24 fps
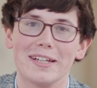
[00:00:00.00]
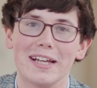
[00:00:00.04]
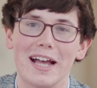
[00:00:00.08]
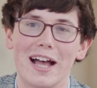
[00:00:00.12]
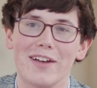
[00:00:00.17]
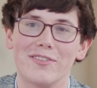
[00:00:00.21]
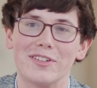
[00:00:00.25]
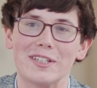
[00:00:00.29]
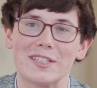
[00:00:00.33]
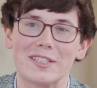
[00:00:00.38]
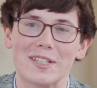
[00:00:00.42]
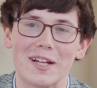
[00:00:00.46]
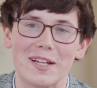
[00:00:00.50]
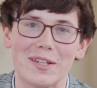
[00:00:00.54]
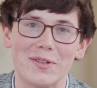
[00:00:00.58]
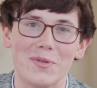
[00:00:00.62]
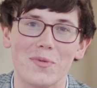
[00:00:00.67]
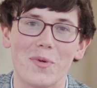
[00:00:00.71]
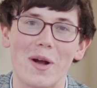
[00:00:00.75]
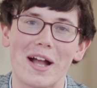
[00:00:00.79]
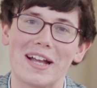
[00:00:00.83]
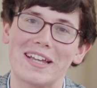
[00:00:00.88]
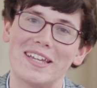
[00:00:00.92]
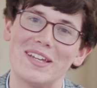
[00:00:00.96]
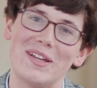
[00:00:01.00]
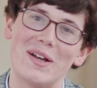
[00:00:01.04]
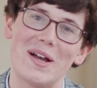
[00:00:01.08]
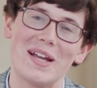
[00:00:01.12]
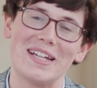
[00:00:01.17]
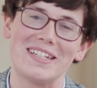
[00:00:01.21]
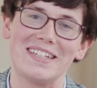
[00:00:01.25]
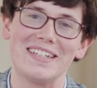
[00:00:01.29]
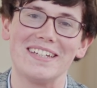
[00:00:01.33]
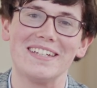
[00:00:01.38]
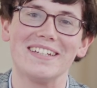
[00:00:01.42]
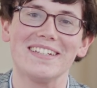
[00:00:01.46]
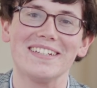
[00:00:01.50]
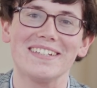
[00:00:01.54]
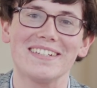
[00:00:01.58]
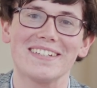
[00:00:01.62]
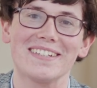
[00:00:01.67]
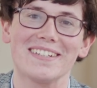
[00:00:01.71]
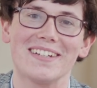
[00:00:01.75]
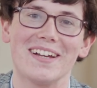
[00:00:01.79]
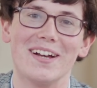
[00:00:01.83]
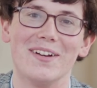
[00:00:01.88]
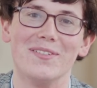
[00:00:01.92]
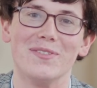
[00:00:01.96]
having slightly wacky
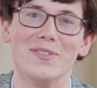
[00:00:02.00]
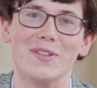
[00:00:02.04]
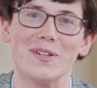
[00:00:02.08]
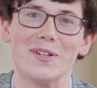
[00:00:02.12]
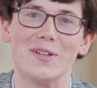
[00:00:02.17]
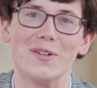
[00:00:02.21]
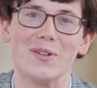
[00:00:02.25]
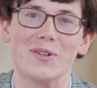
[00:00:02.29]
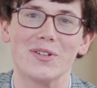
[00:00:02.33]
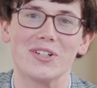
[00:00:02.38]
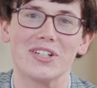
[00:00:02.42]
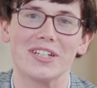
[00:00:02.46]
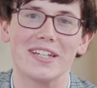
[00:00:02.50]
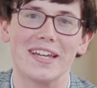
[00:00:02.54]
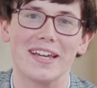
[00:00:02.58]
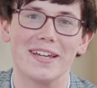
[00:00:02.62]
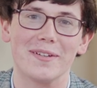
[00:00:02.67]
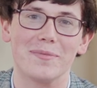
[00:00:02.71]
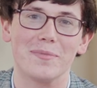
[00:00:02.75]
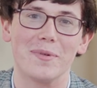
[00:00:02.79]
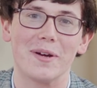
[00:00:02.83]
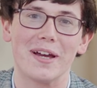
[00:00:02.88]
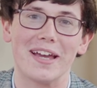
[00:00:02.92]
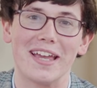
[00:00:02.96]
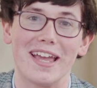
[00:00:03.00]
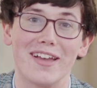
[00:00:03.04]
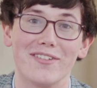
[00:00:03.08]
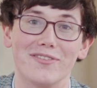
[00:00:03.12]
ideas that are not shared by